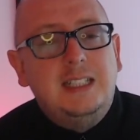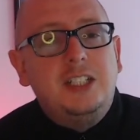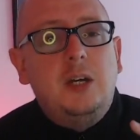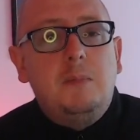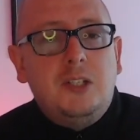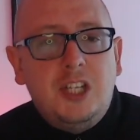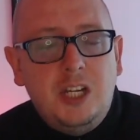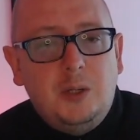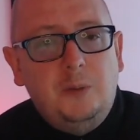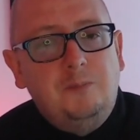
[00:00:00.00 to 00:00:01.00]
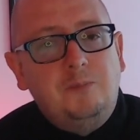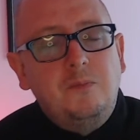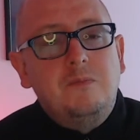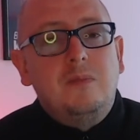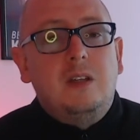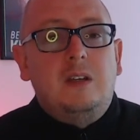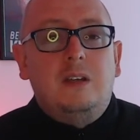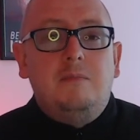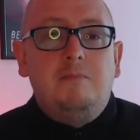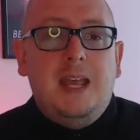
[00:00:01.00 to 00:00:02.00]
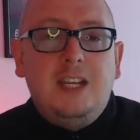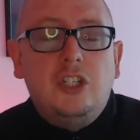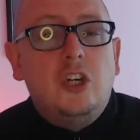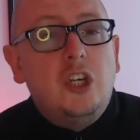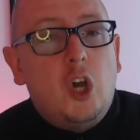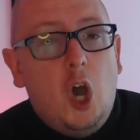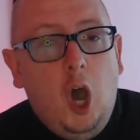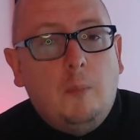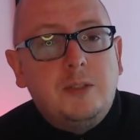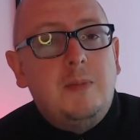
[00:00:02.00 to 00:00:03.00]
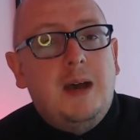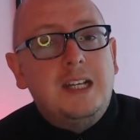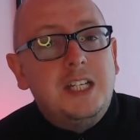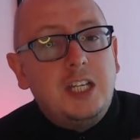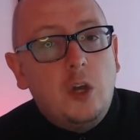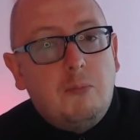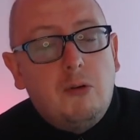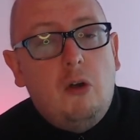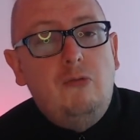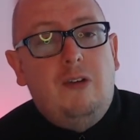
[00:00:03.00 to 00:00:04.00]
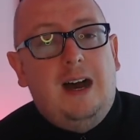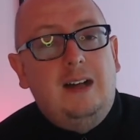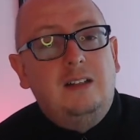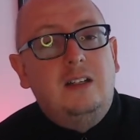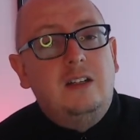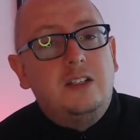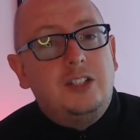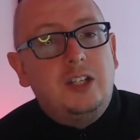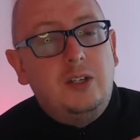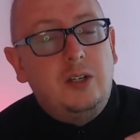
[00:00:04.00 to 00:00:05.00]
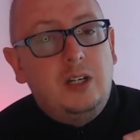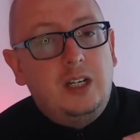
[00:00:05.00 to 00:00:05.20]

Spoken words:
Number two, make sure you're optimizing your profile to